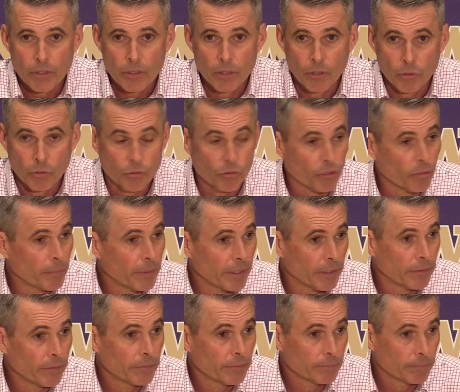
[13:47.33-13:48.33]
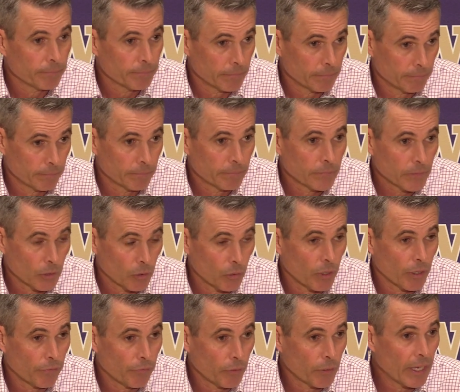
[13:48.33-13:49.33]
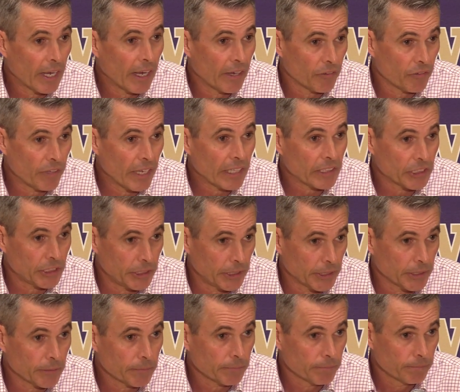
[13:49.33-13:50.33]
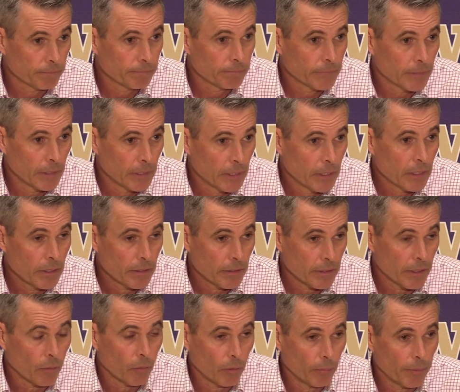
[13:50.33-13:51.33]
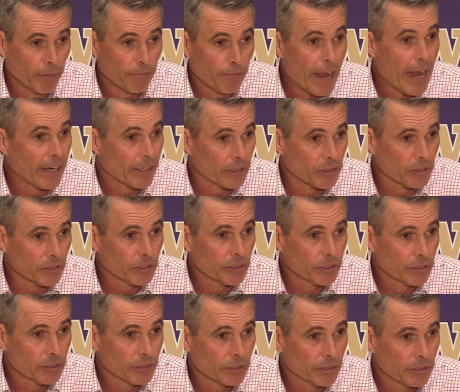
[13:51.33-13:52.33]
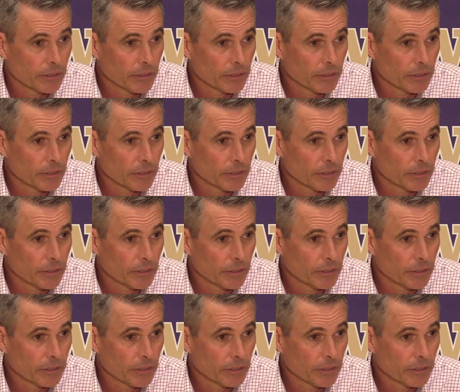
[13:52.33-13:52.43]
you know, there's going to be quite a few guys next year that will be factors